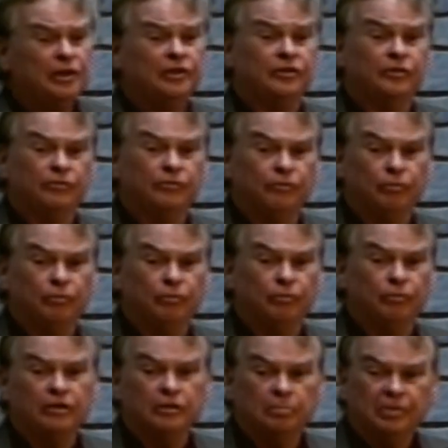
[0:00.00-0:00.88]
of
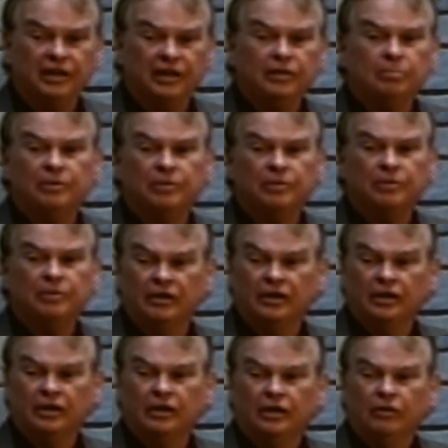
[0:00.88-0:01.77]
regular
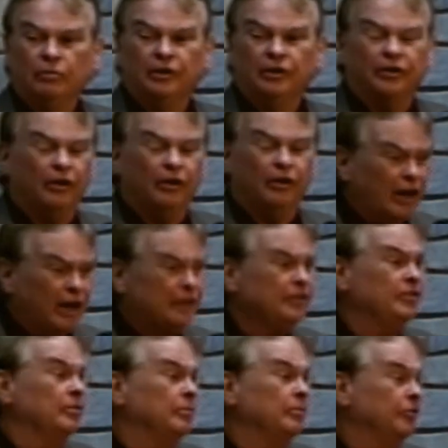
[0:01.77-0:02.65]
people with
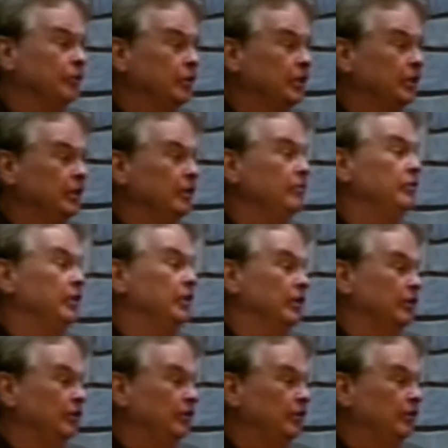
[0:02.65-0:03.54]
awesome
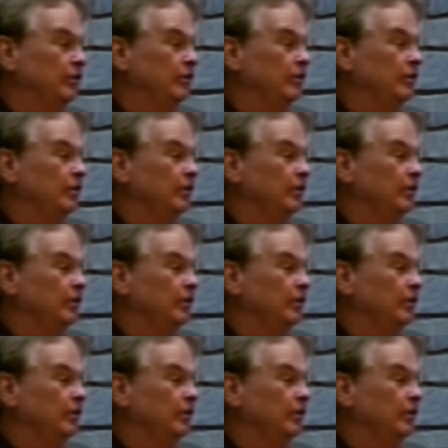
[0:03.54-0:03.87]
forgiveness